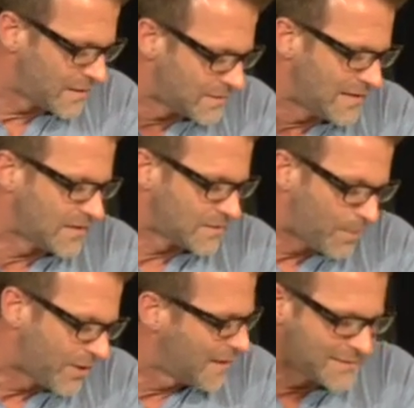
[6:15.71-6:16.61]
It's an
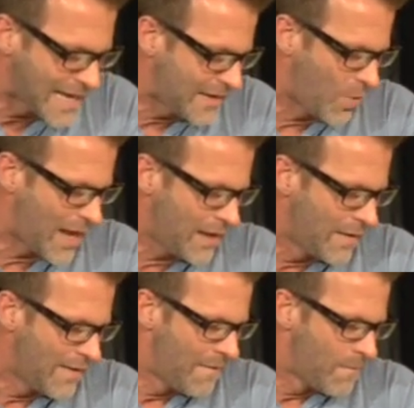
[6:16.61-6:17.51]
experience
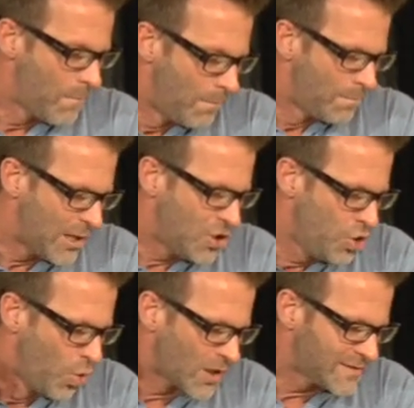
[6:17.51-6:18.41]
anyway, but
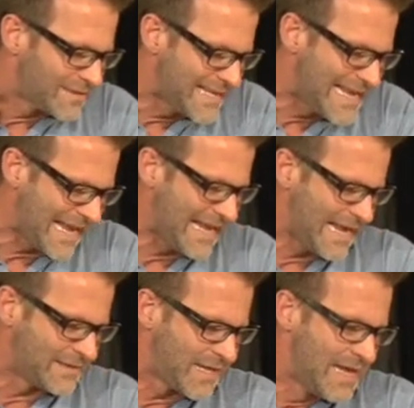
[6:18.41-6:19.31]
you are seeking
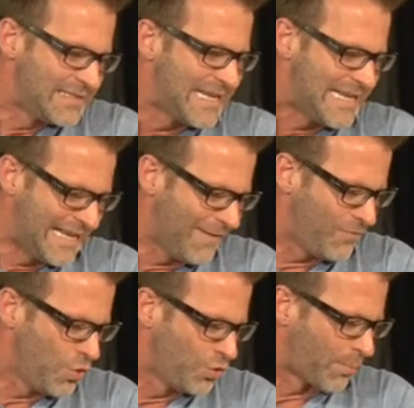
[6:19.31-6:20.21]
it to
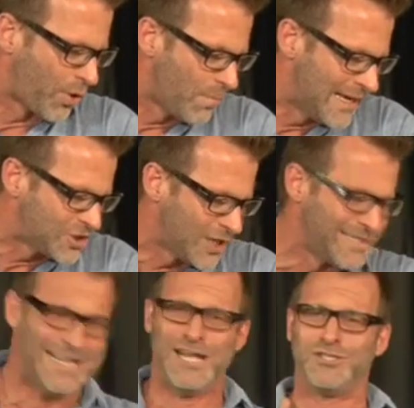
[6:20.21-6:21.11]
give you the
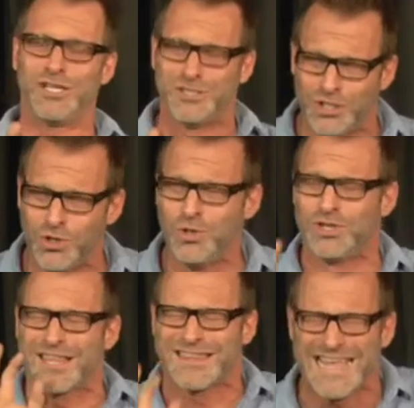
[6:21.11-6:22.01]
permission to
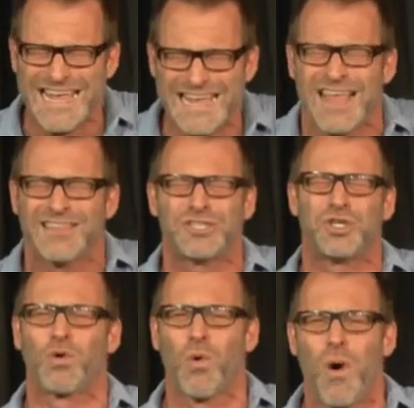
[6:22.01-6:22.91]
do the thing
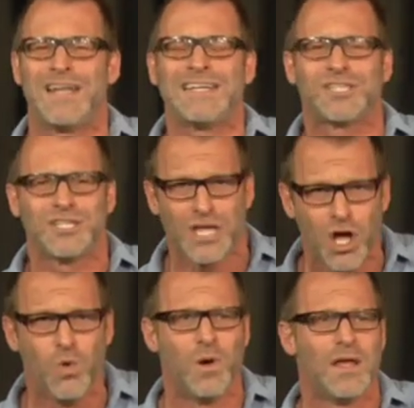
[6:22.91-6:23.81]
that you are wanting to
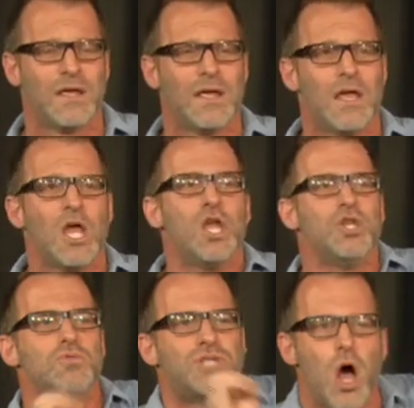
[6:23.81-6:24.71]
do.
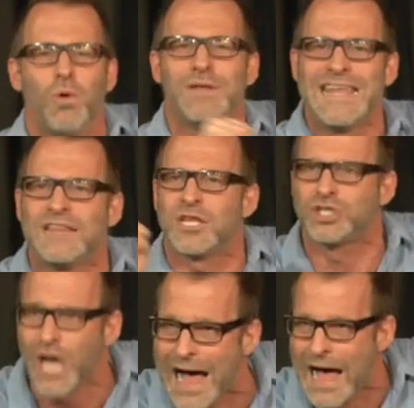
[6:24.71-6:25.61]
You don't need the
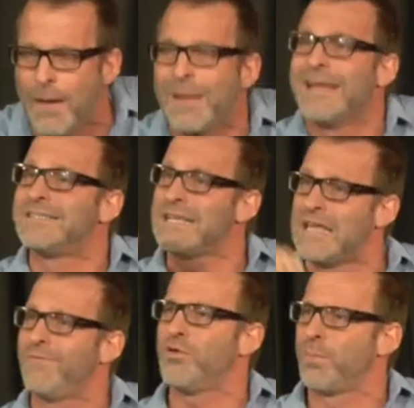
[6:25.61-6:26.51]
job to
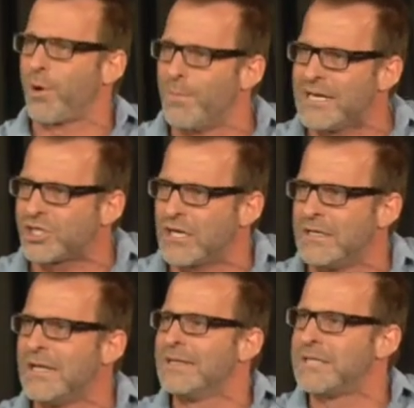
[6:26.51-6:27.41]
give you the
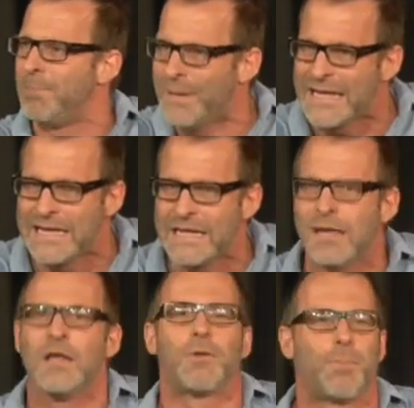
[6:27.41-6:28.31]
permission to
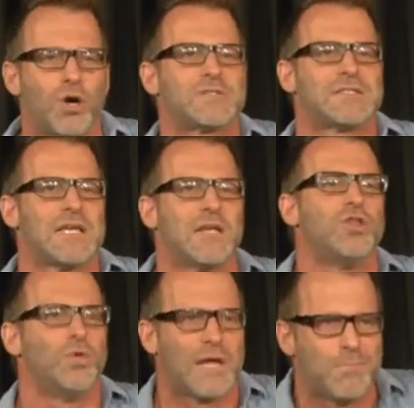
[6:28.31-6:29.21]
be the person
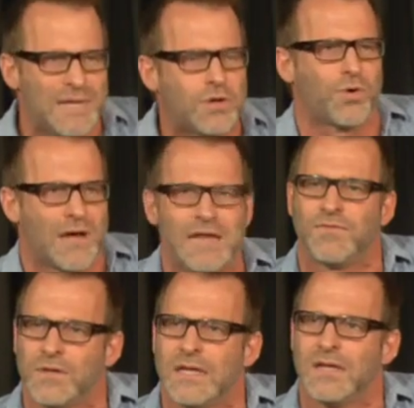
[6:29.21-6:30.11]
you can be
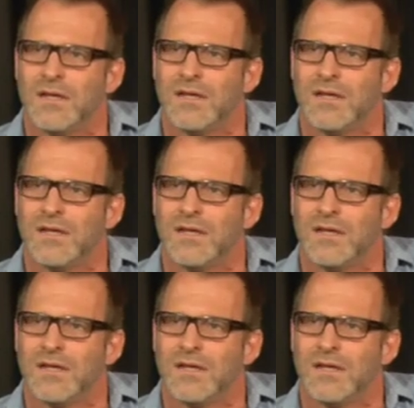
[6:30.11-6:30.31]
creatively.